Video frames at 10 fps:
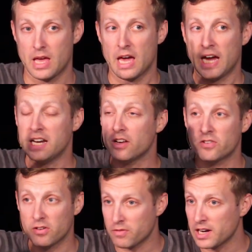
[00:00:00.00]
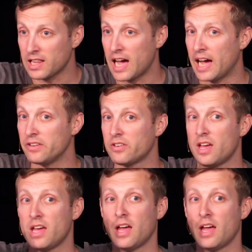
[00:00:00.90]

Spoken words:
He doesn't realize